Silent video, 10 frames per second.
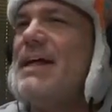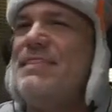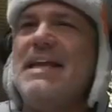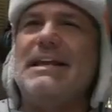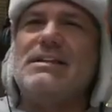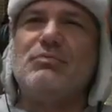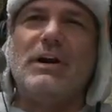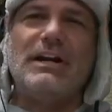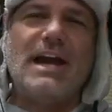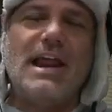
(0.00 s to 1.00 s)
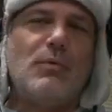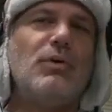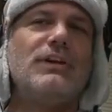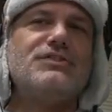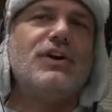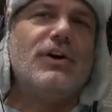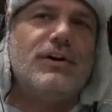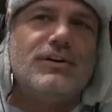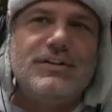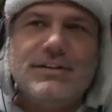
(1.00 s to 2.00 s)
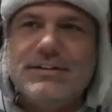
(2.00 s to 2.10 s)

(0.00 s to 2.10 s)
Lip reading: I think it's where it kind of really turned.